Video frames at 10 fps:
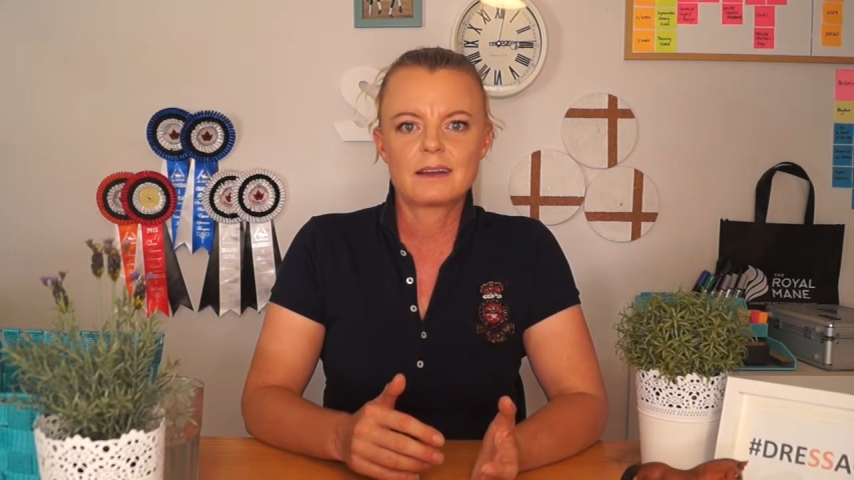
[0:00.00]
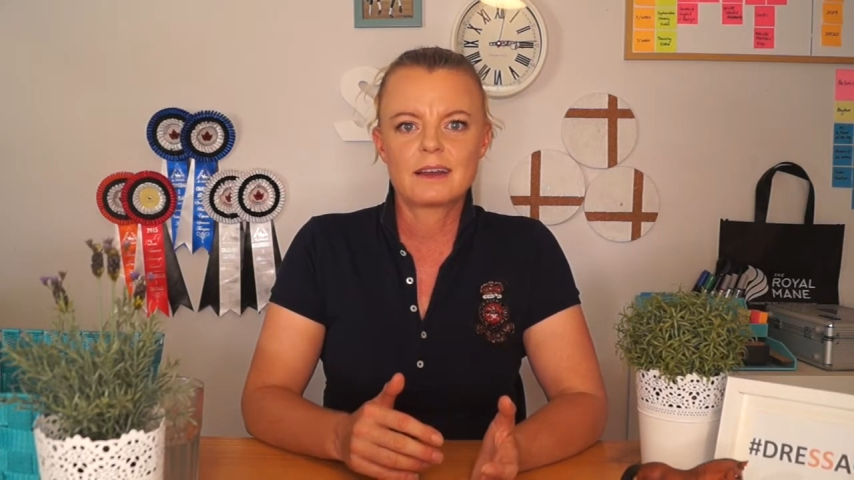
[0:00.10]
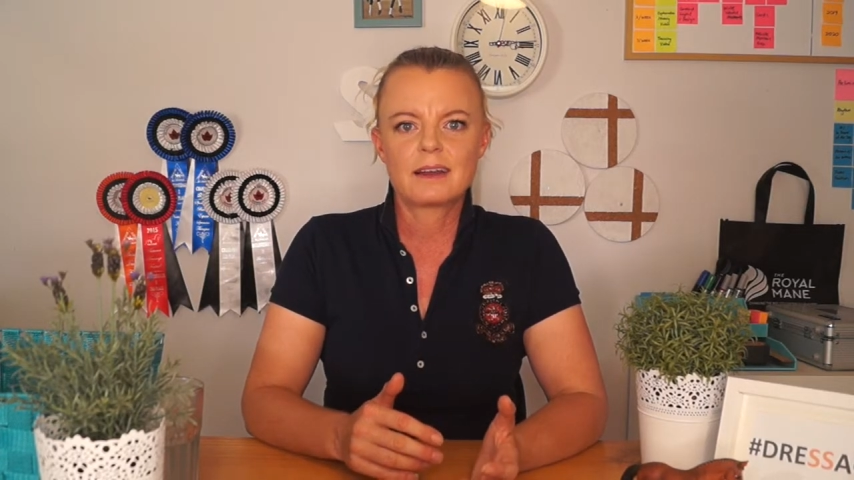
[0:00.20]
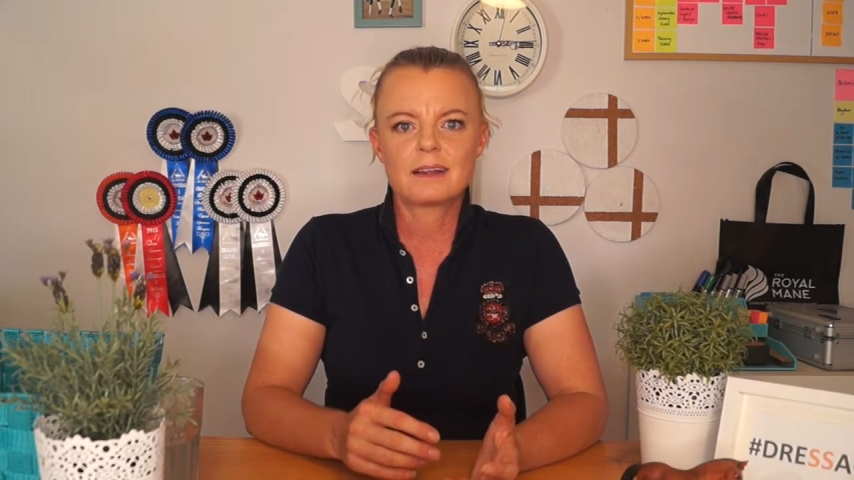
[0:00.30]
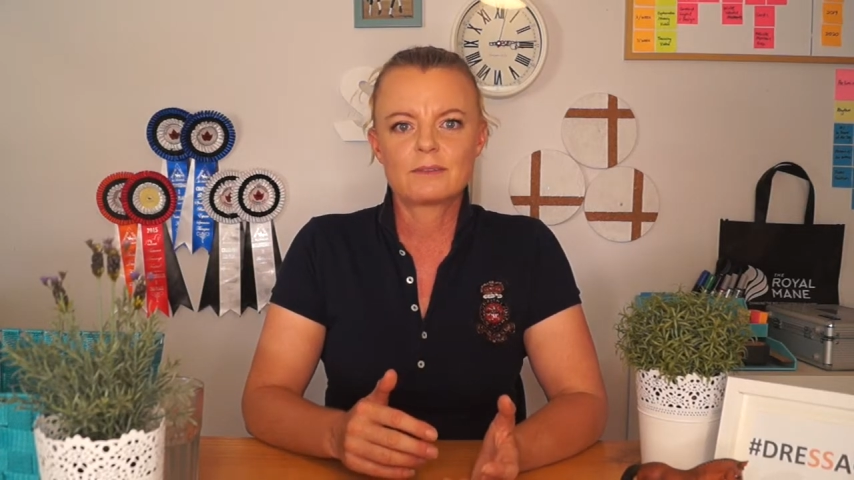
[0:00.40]

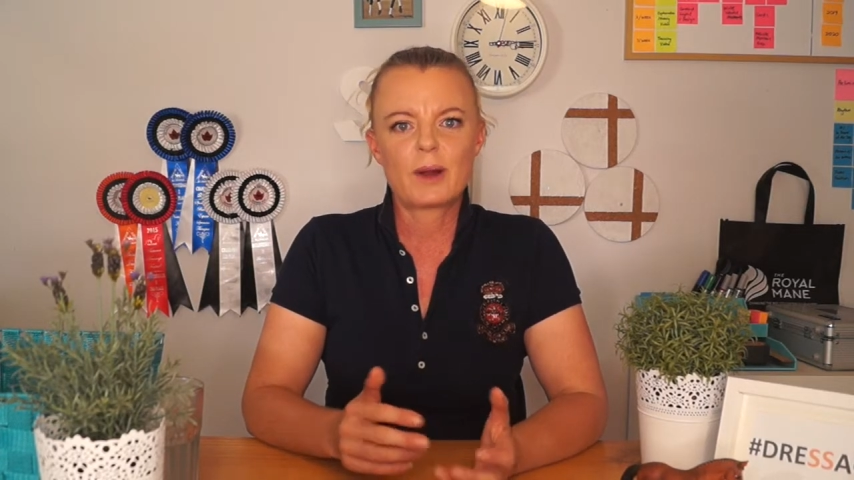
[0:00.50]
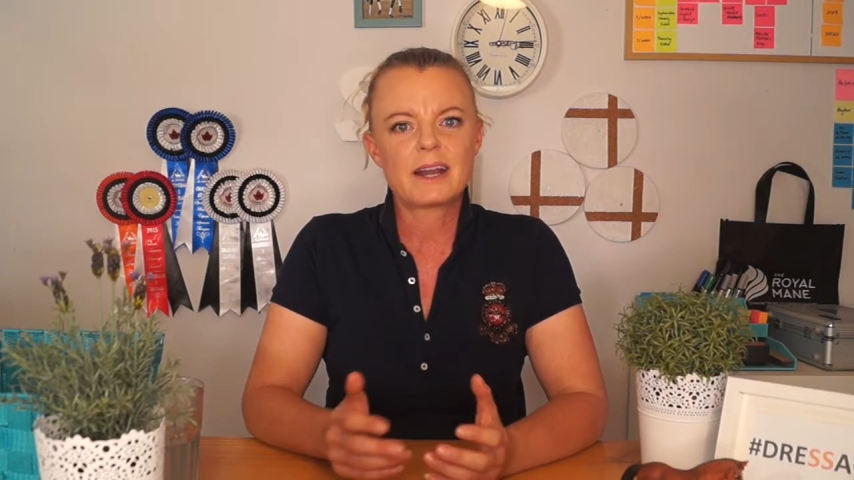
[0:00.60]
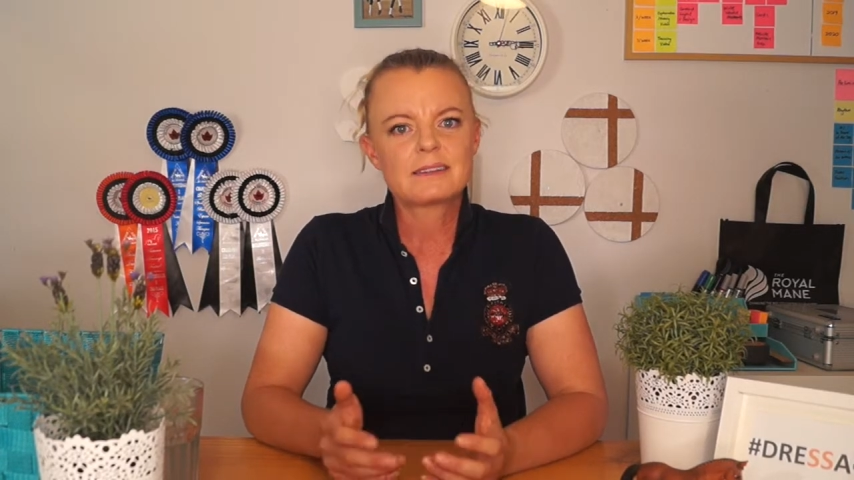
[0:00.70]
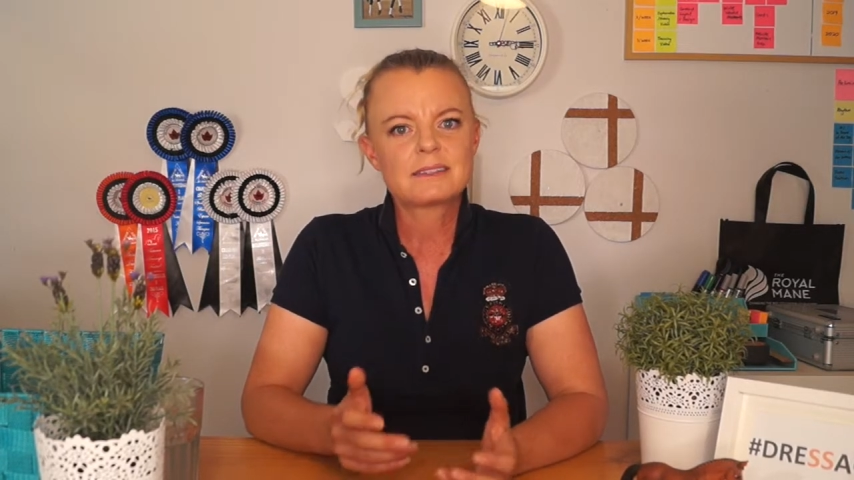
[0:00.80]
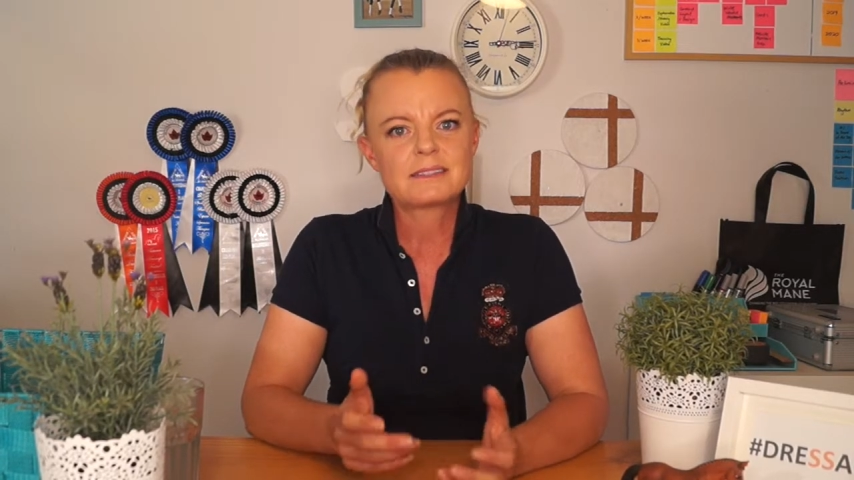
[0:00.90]

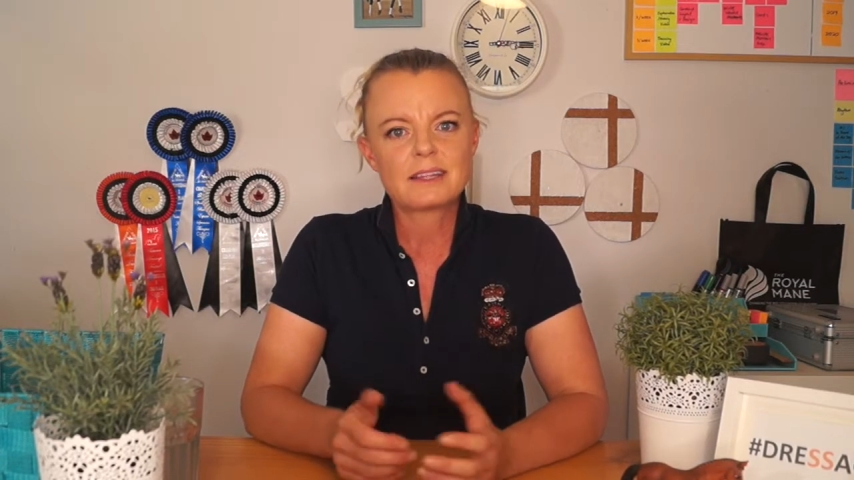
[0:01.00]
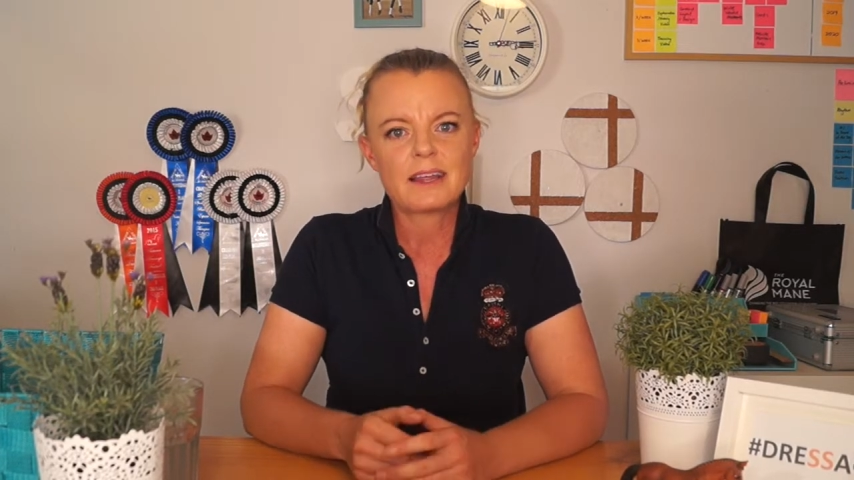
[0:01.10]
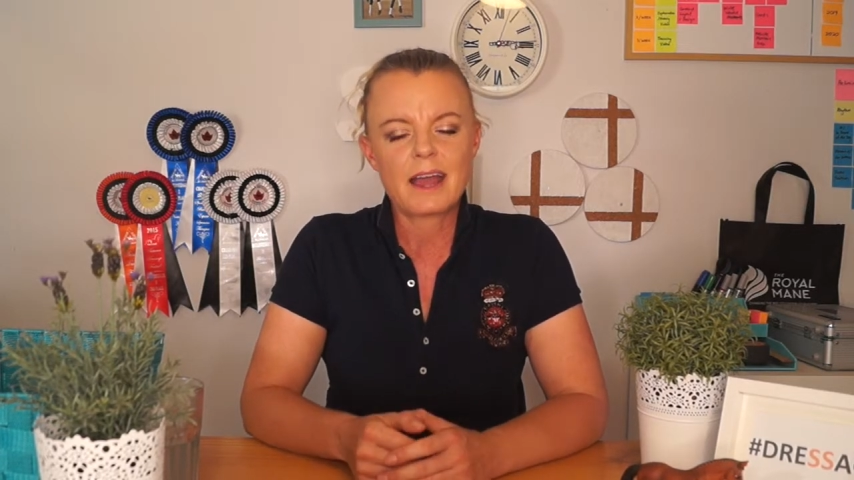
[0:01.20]
to see